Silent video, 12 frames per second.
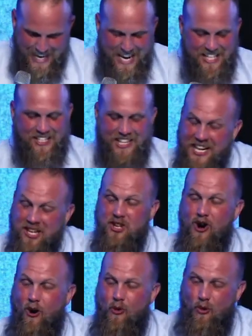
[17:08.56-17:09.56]
It's
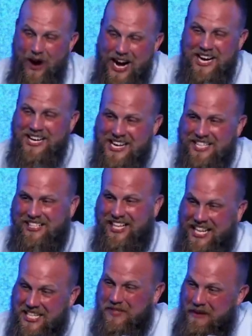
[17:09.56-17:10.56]
in your weakness
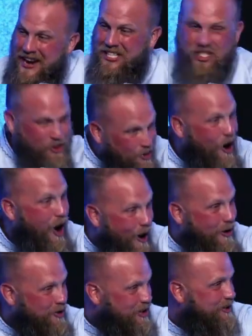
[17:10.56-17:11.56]
he's made
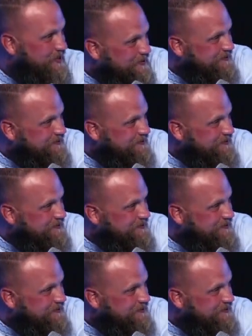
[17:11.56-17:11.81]
strong.